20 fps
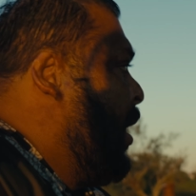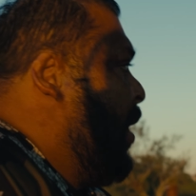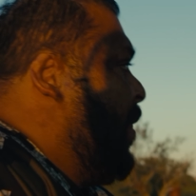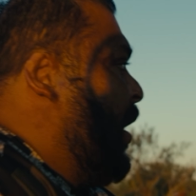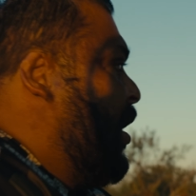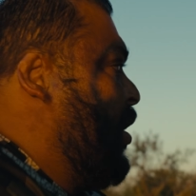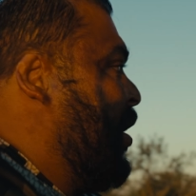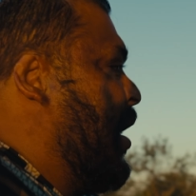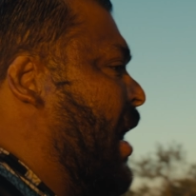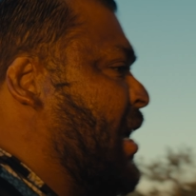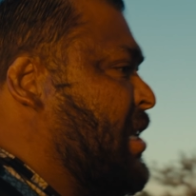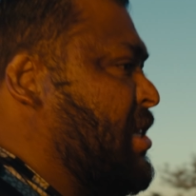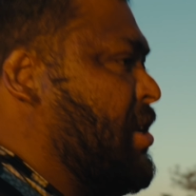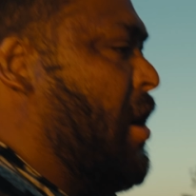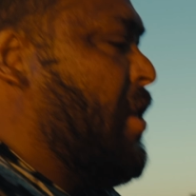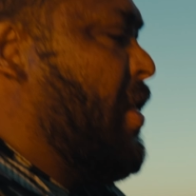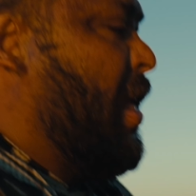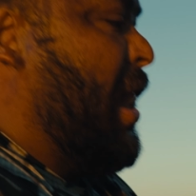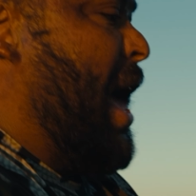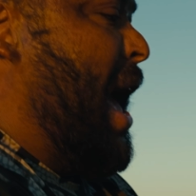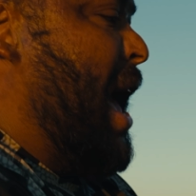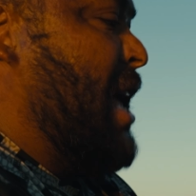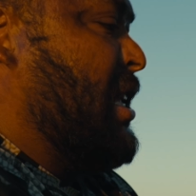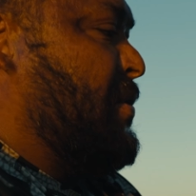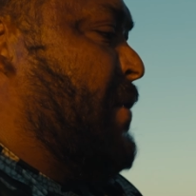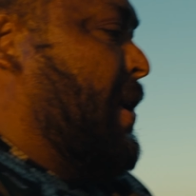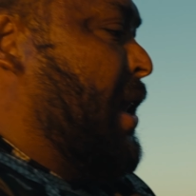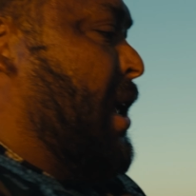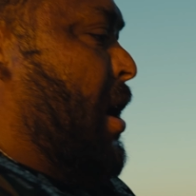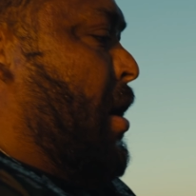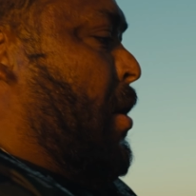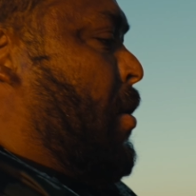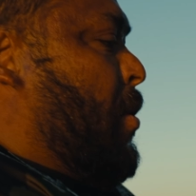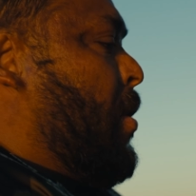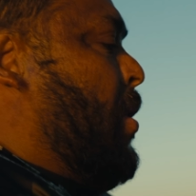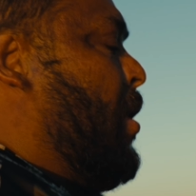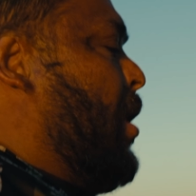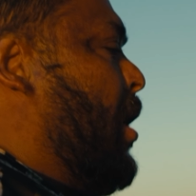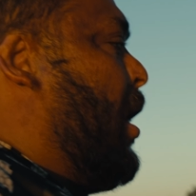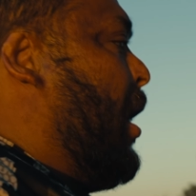that you guys saw in the last video.
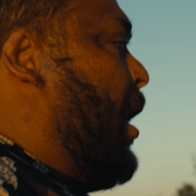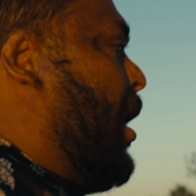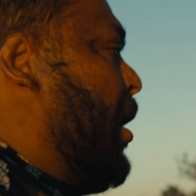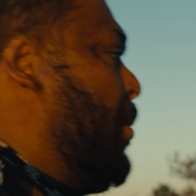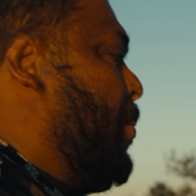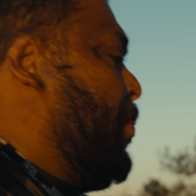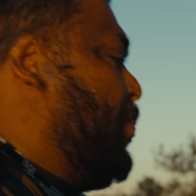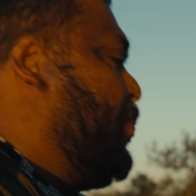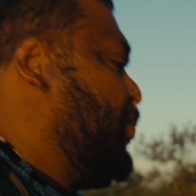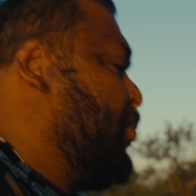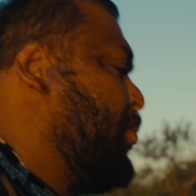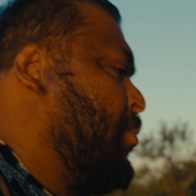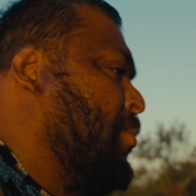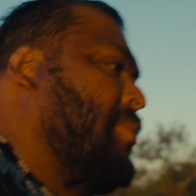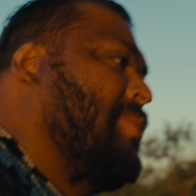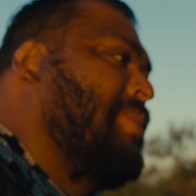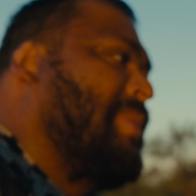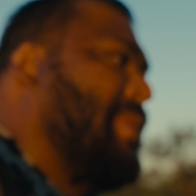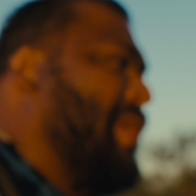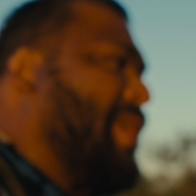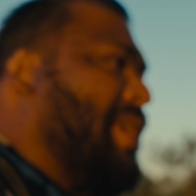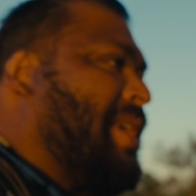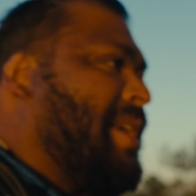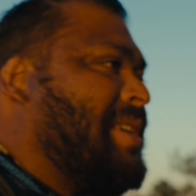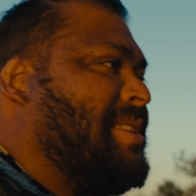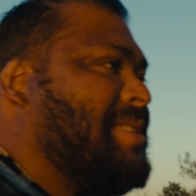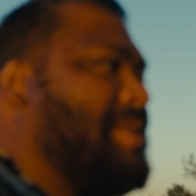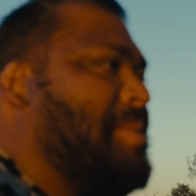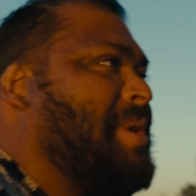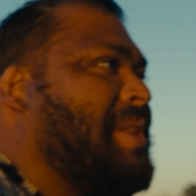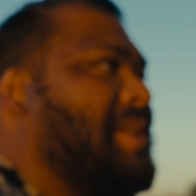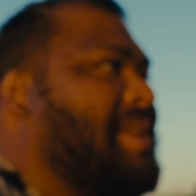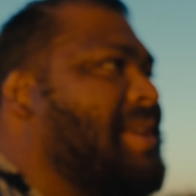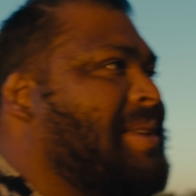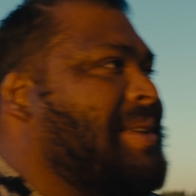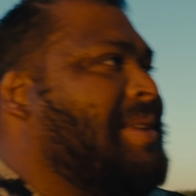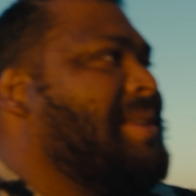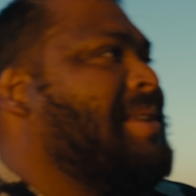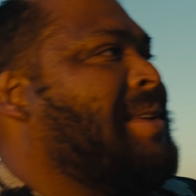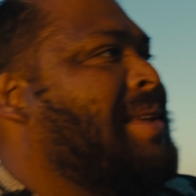Um, Cause I mean,
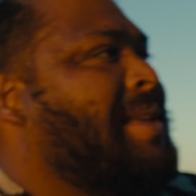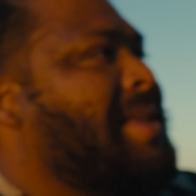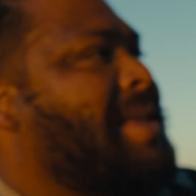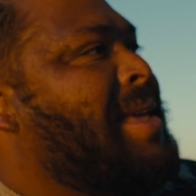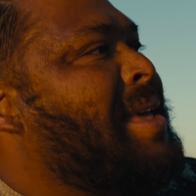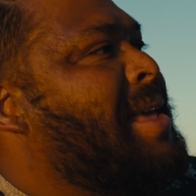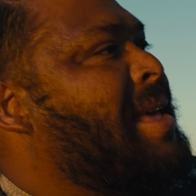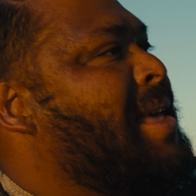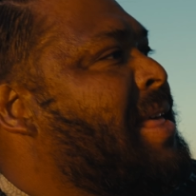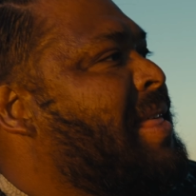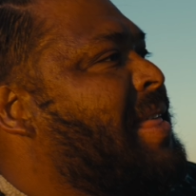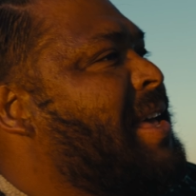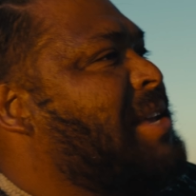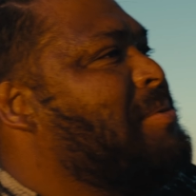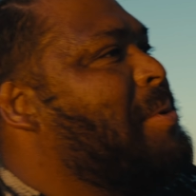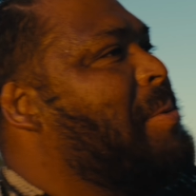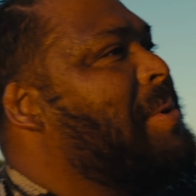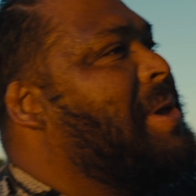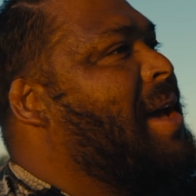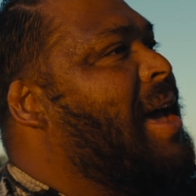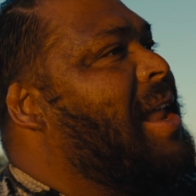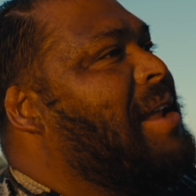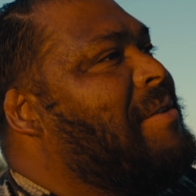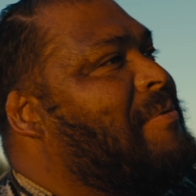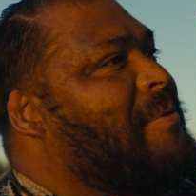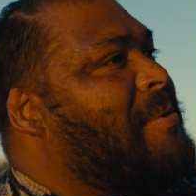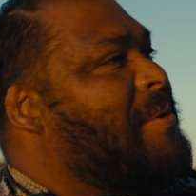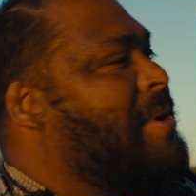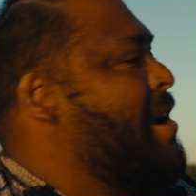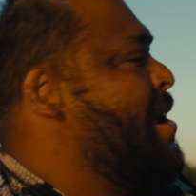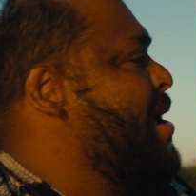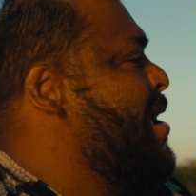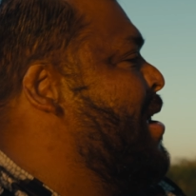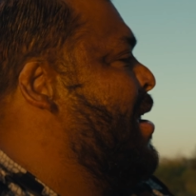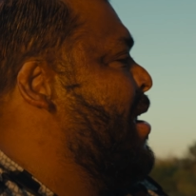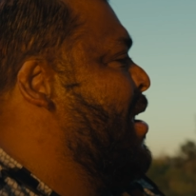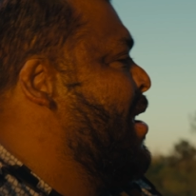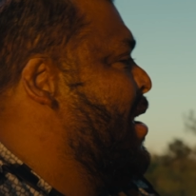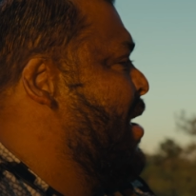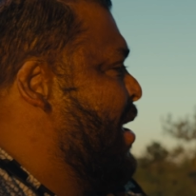that's what we got it for.
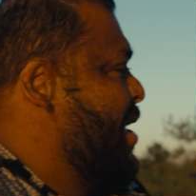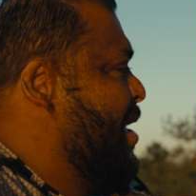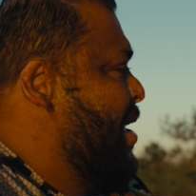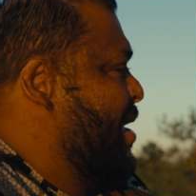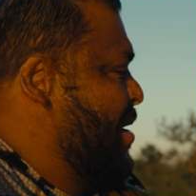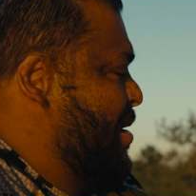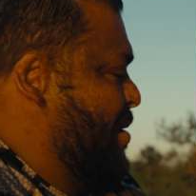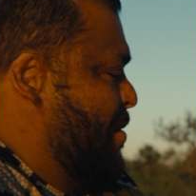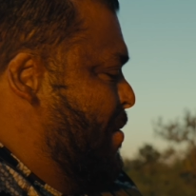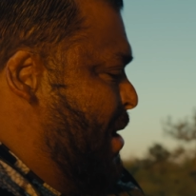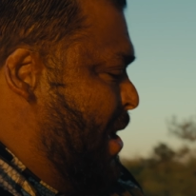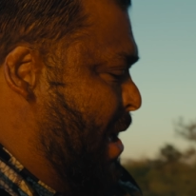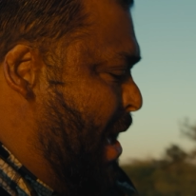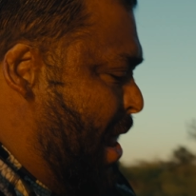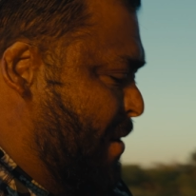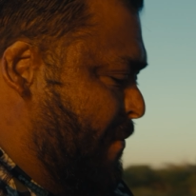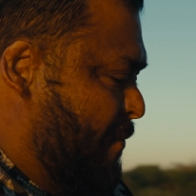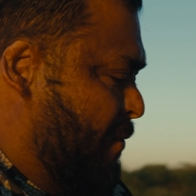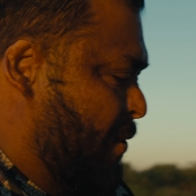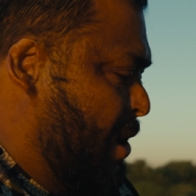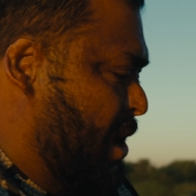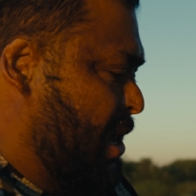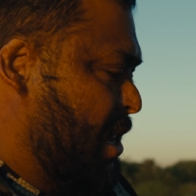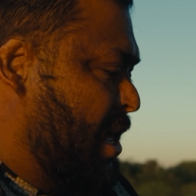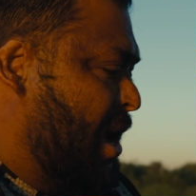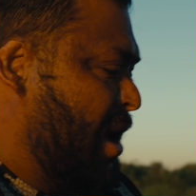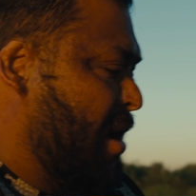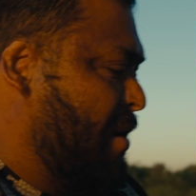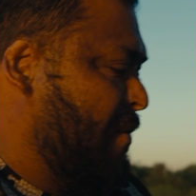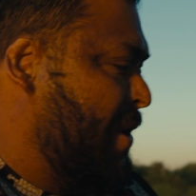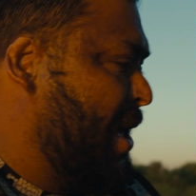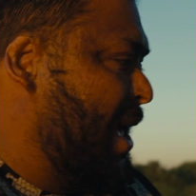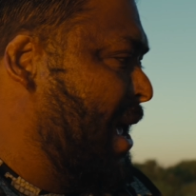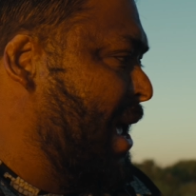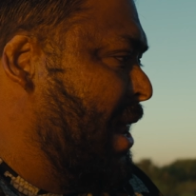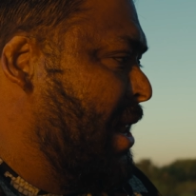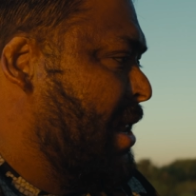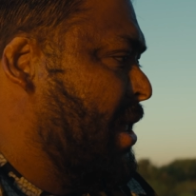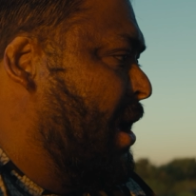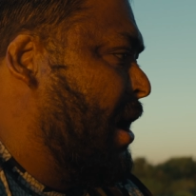We got it for dove
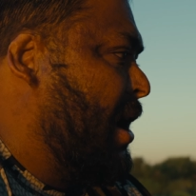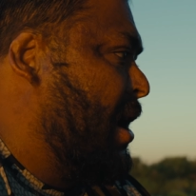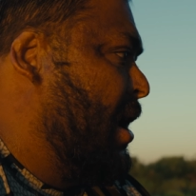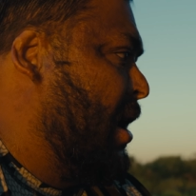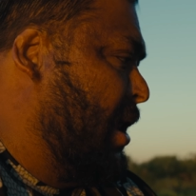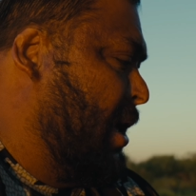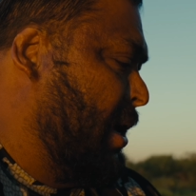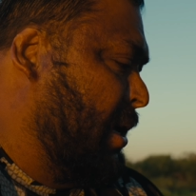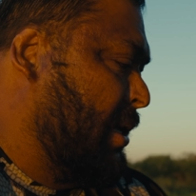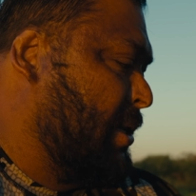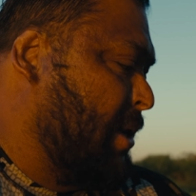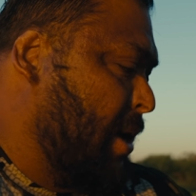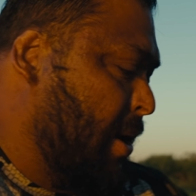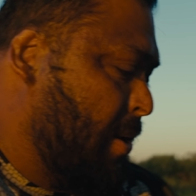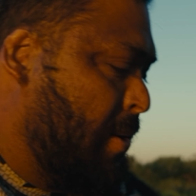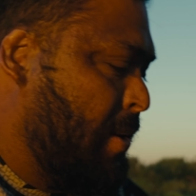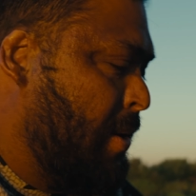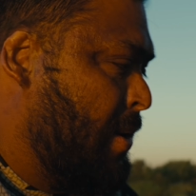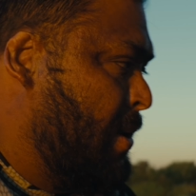and duck hunting, so.